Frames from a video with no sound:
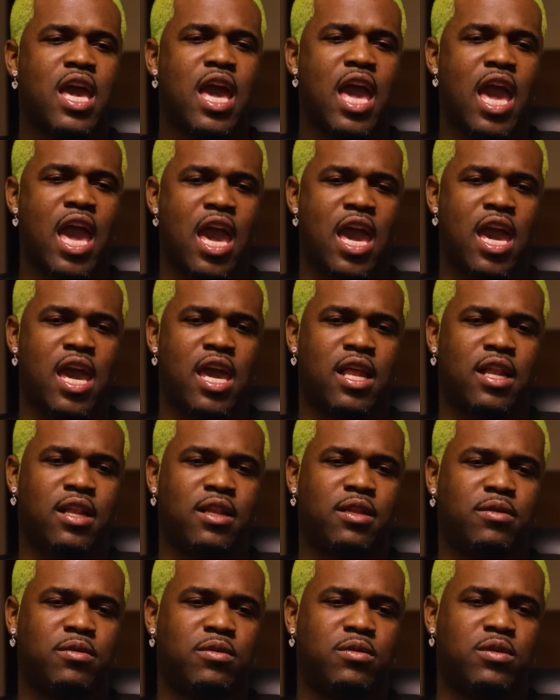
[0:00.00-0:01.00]

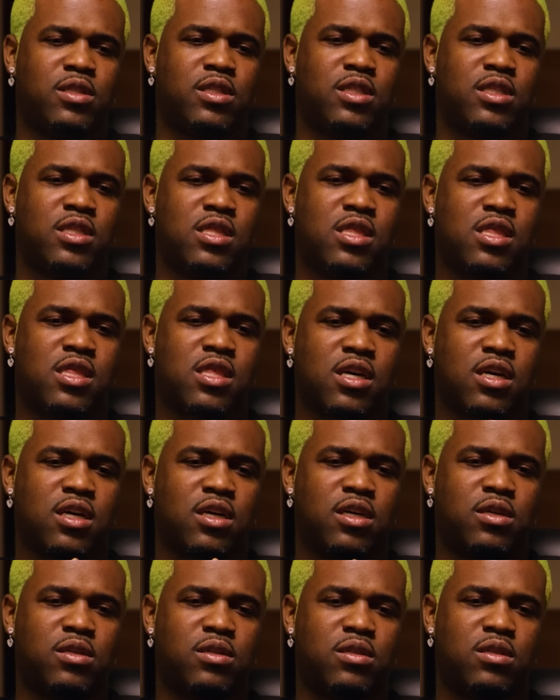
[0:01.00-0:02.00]
and
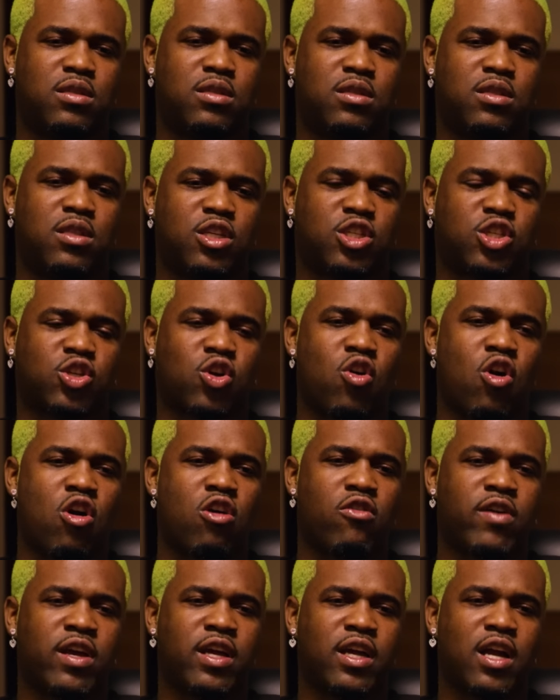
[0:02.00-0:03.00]
the
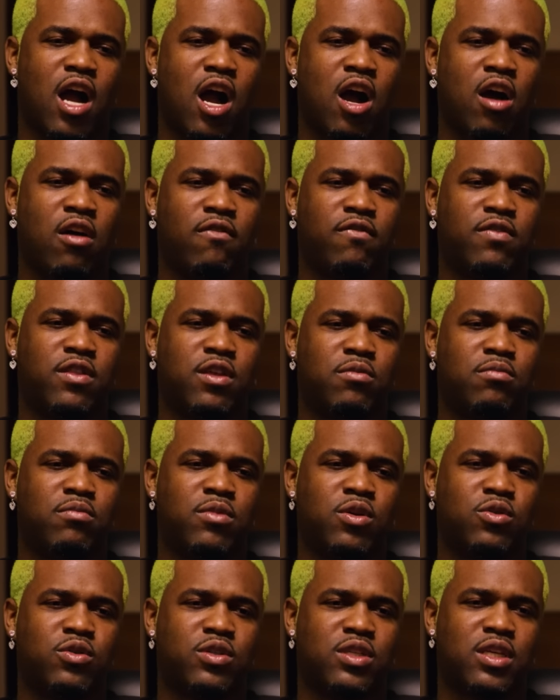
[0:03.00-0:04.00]
scoring of the
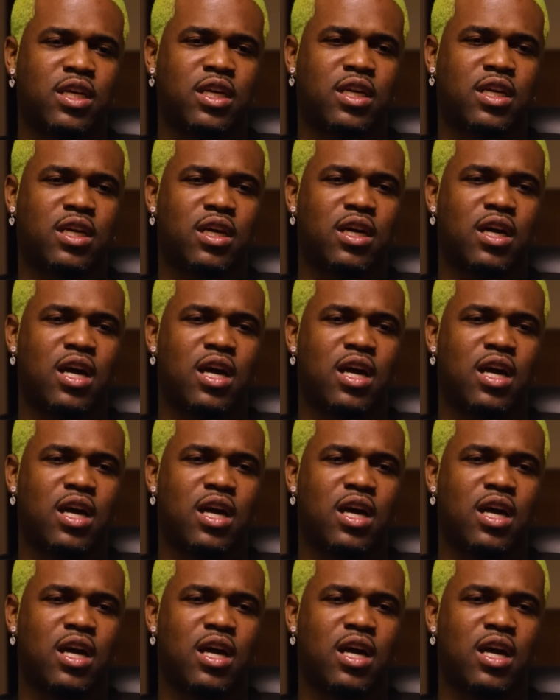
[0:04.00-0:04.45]
music,